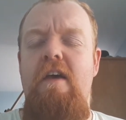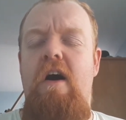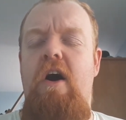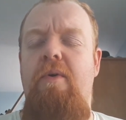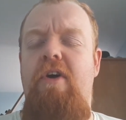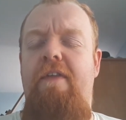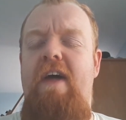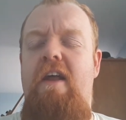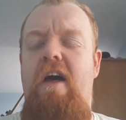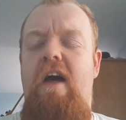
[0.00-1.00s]
Oh god,
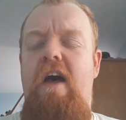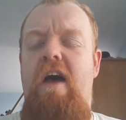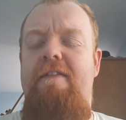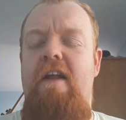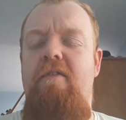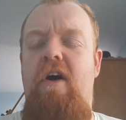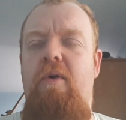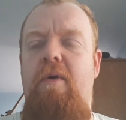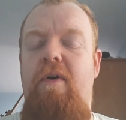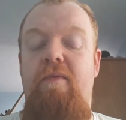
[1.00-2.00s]
then
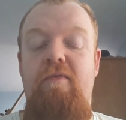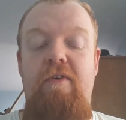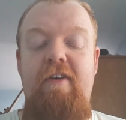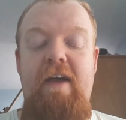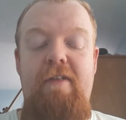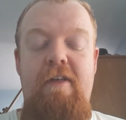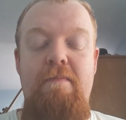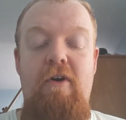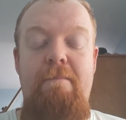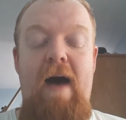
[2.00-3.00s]
oh, what was the game that they
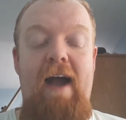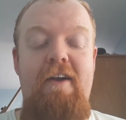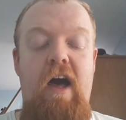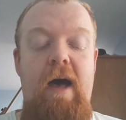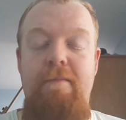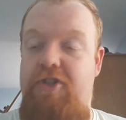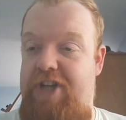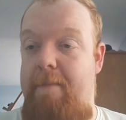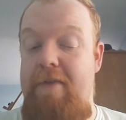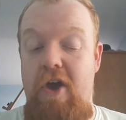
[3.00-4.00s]
brought back?
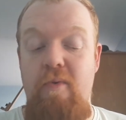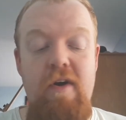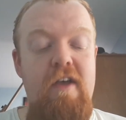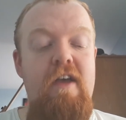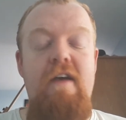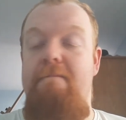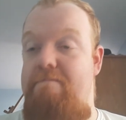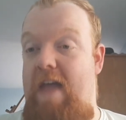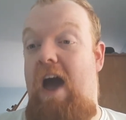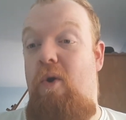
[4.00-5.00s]
Shenmue,
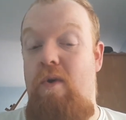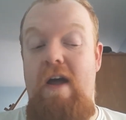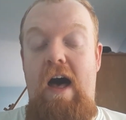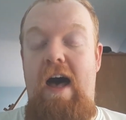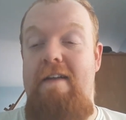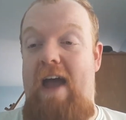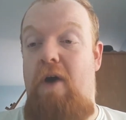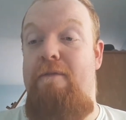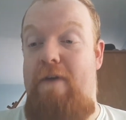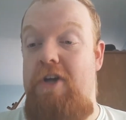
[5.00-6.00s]
now
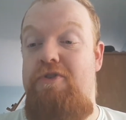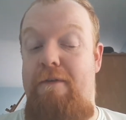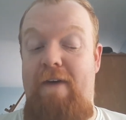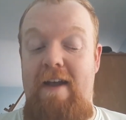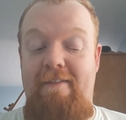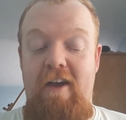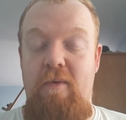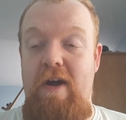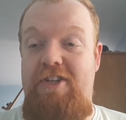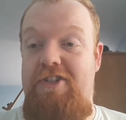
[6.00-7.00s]
Virtua Fighter,
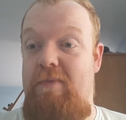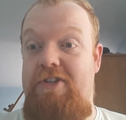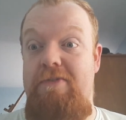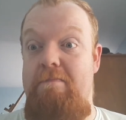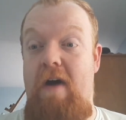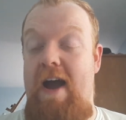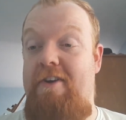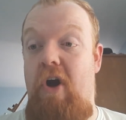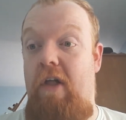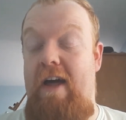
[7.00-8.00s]
which my
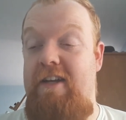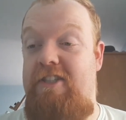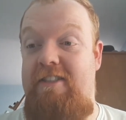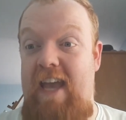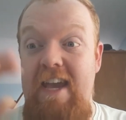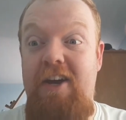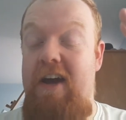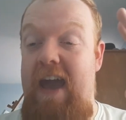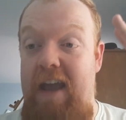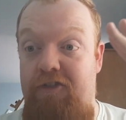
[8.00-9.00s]
god, like
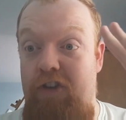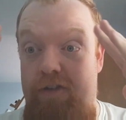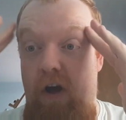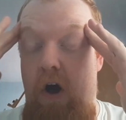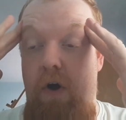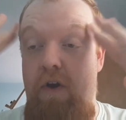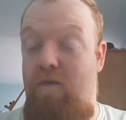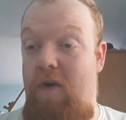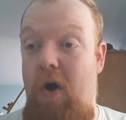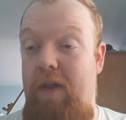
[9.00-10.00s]
Sega is just on a
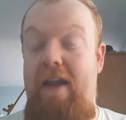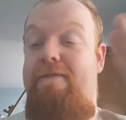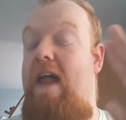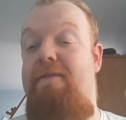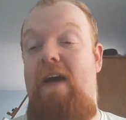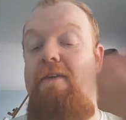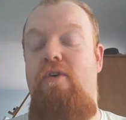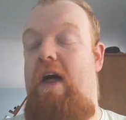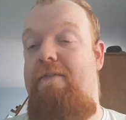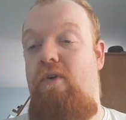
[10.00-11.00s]
roll, and
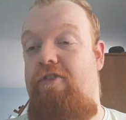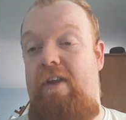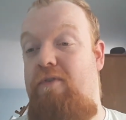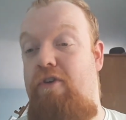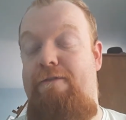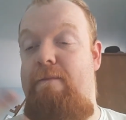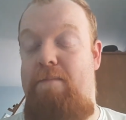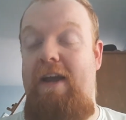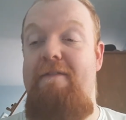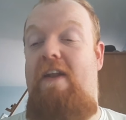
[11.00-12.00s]
of course,
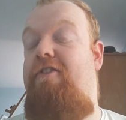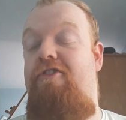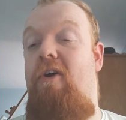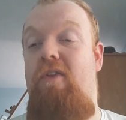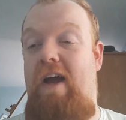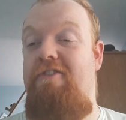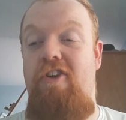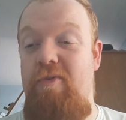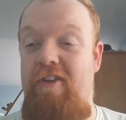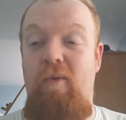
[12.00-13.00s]
bringing Phantasy Star Online
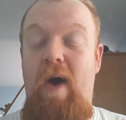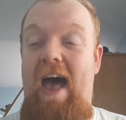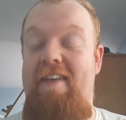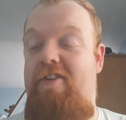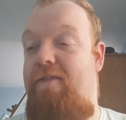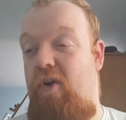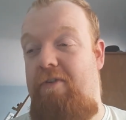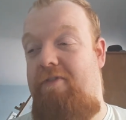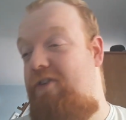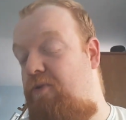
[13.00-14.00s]
2 to the West, and of
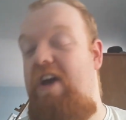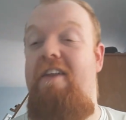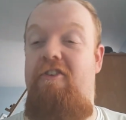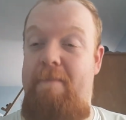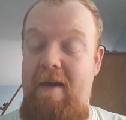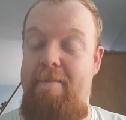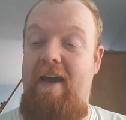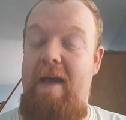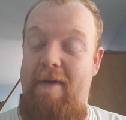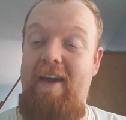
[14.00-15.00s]
course, obviously, New Genesis being
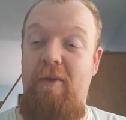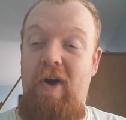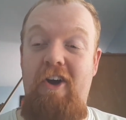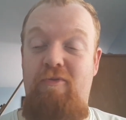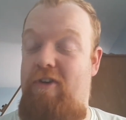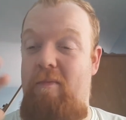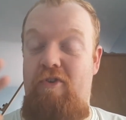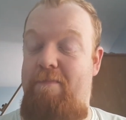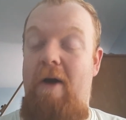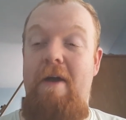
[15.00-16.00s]
in the works,
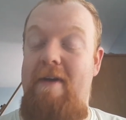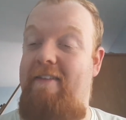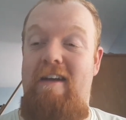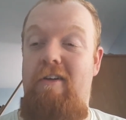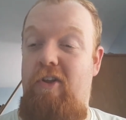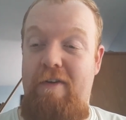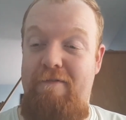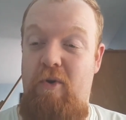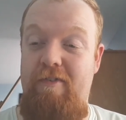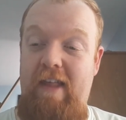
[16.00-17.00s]
which by the way, me and Taylor are looking
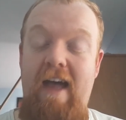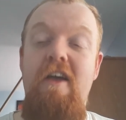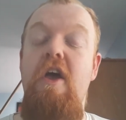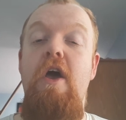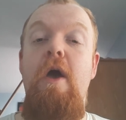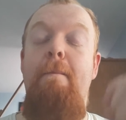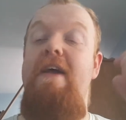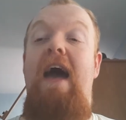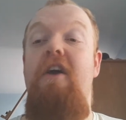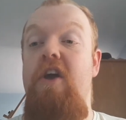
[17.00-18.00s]
forward to that.
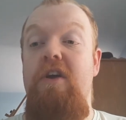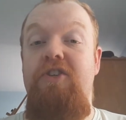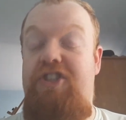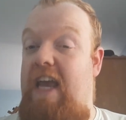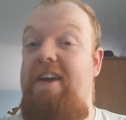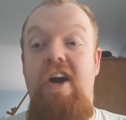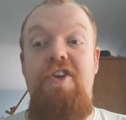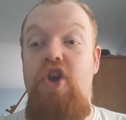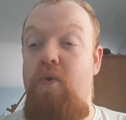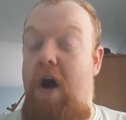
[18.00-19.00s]
But yeah,
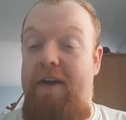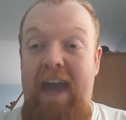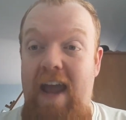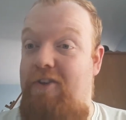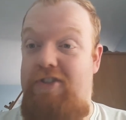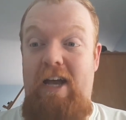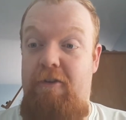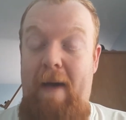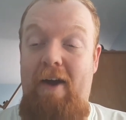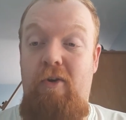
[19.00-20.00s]
Sega, you are getting
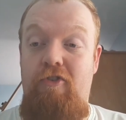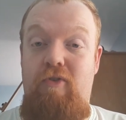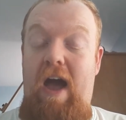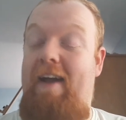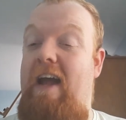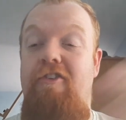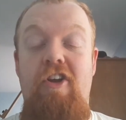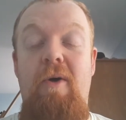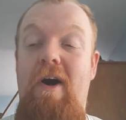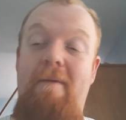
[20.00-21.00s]
yourselves back on track, and
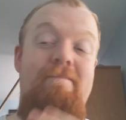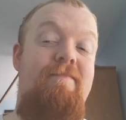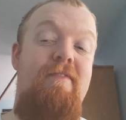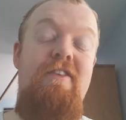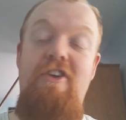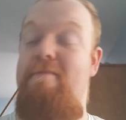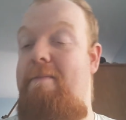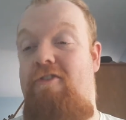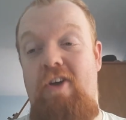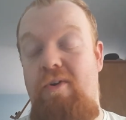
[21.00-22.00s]
you know what? You
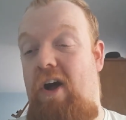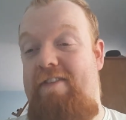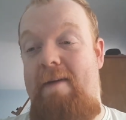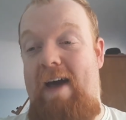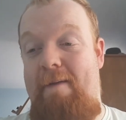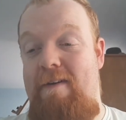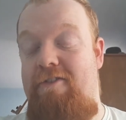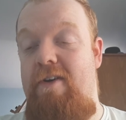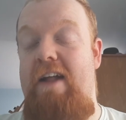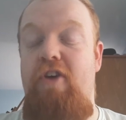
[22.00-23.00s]
make me so goddamn happy.
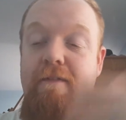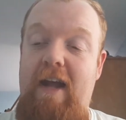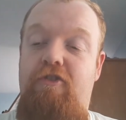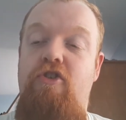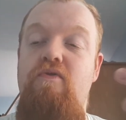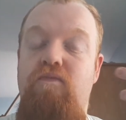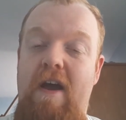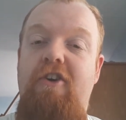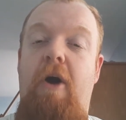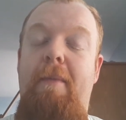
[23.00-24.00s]
So yeah, don't forget to
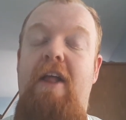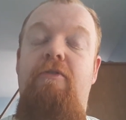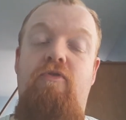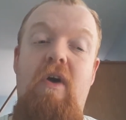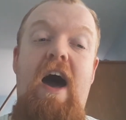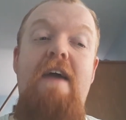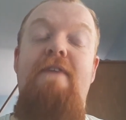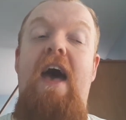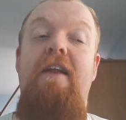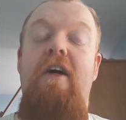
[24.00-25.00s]
rate, comment, and subscribe,
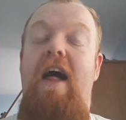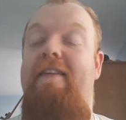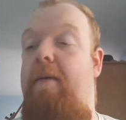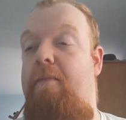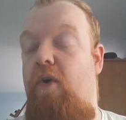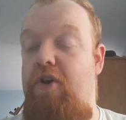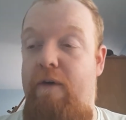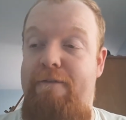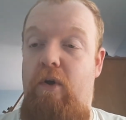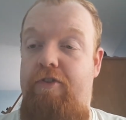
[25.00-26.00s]
and tell me what are
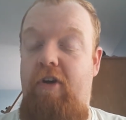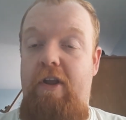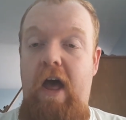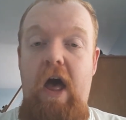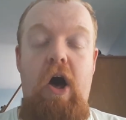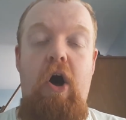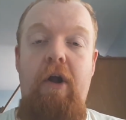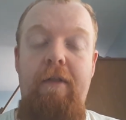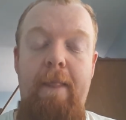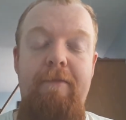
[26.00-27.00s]
your thoughts
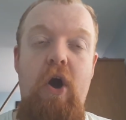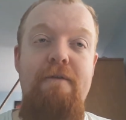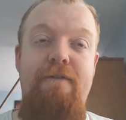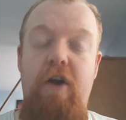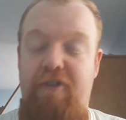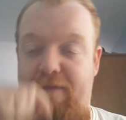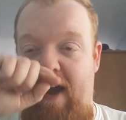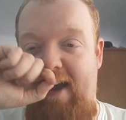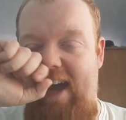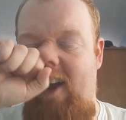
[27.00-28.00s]
on Virtua
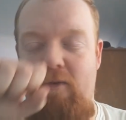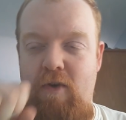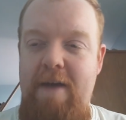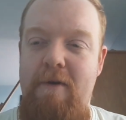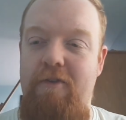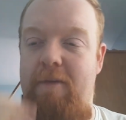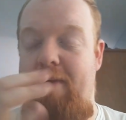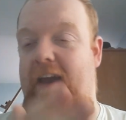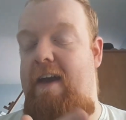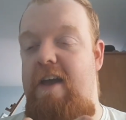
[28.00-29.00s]
Fighter getting a reboot and
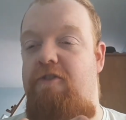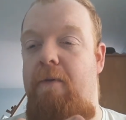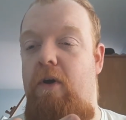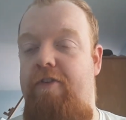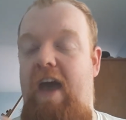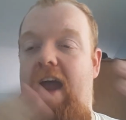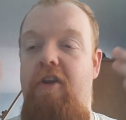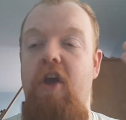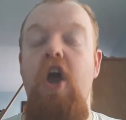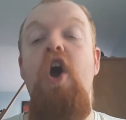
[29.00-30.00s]
being at esports,
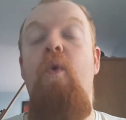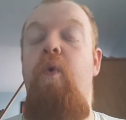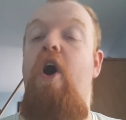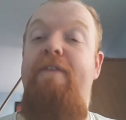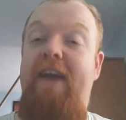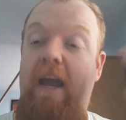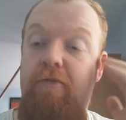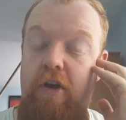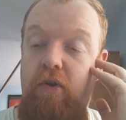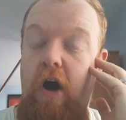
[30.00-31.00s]
and what other
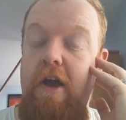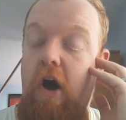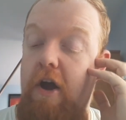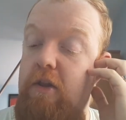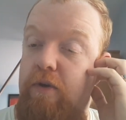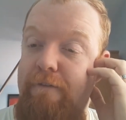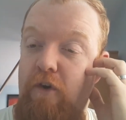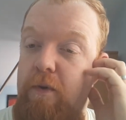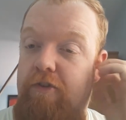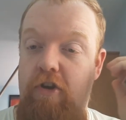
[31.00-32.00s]
games are you looking
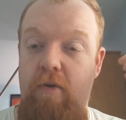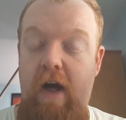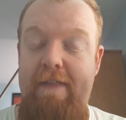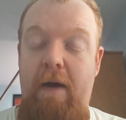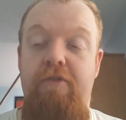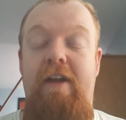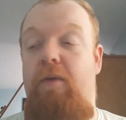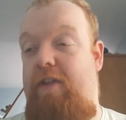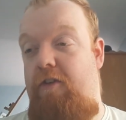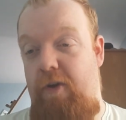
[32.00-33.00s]
forward to that was
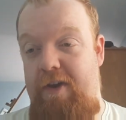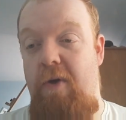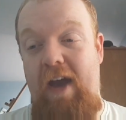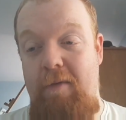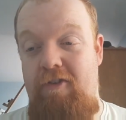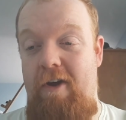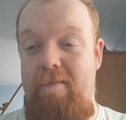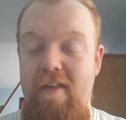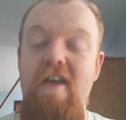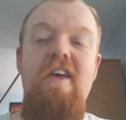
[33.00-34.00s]
announced at the Tokyo Game
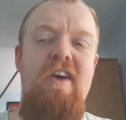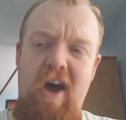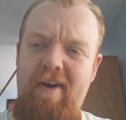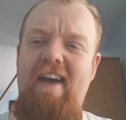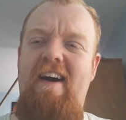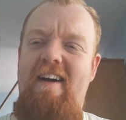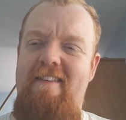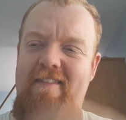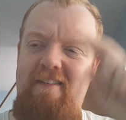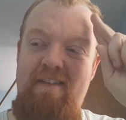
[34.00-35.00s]
Show. Okay,
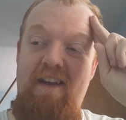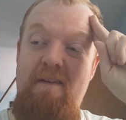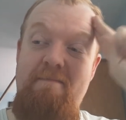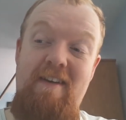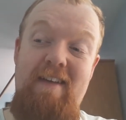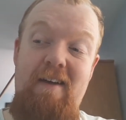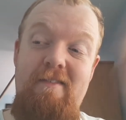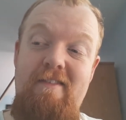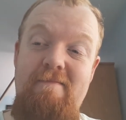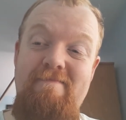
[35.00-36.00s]
guys, peace out.